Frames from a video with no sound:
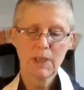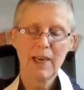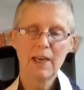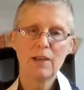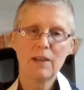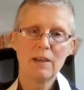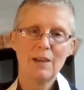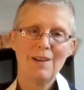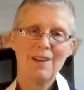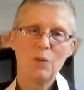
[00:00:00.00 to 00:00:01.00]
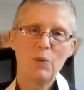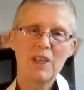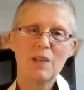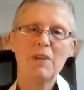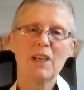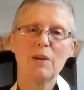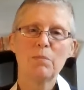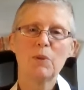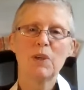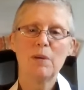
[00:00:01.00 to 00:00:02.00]
And we can become
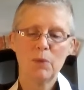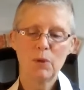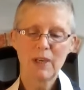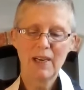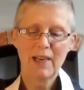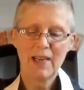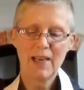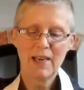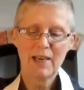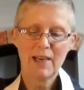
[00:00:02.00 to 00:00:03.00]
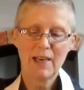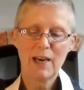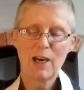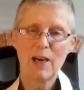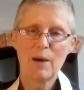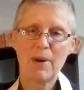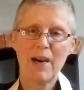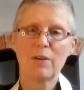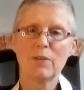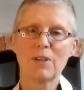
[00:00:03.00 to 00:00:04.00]
more and more clear
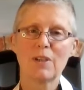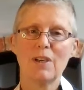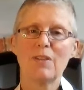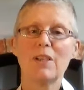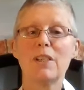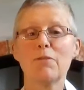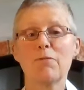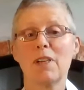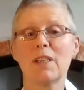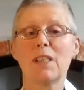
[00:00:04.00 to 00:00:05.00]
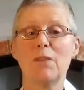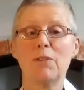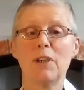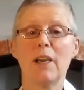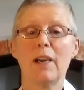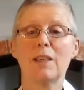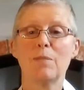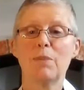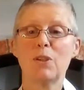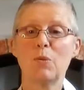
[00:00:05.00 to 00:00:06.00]
about the difference, if you
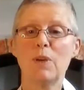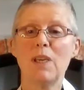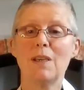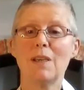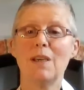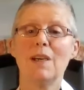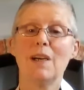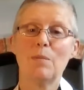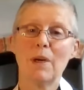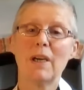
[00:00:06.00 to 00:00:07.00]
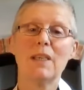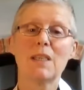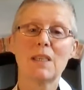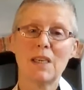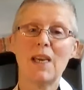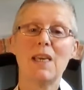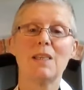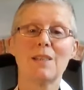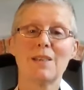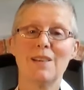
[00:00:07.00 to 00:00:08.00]
like, between a mind
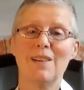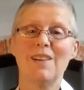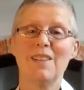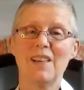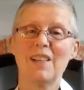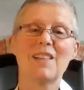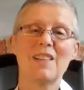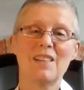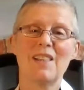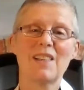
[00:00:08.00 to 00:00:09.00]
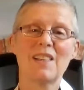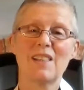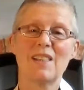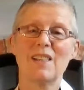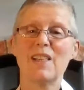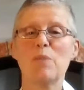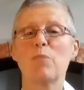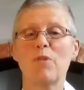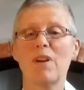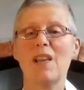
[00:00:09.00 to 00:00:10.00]
state that's
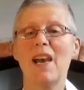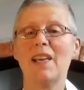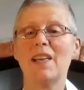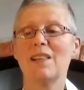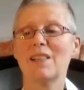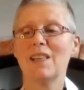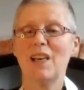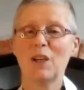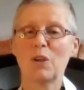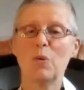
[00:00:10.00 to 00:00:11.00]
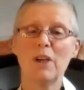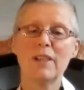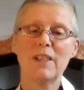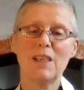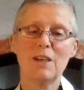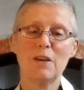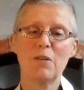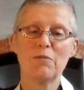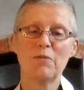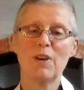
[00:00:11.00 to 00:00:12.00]
temporary and a quality
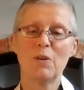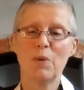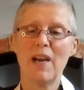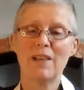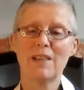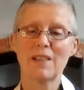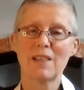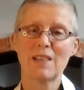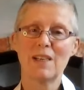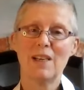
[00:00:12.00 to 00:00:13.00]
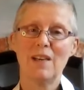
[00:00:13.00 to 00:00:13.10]
of awareness